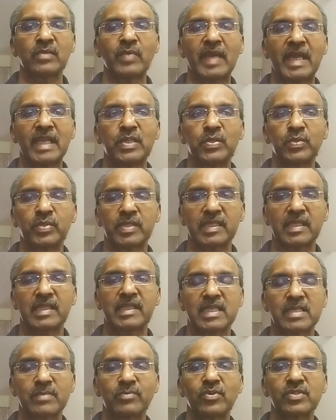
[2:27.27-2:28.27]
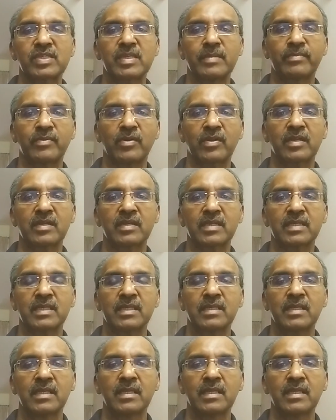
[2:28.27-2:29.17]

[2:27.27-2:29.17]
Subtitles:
valued. That's most important.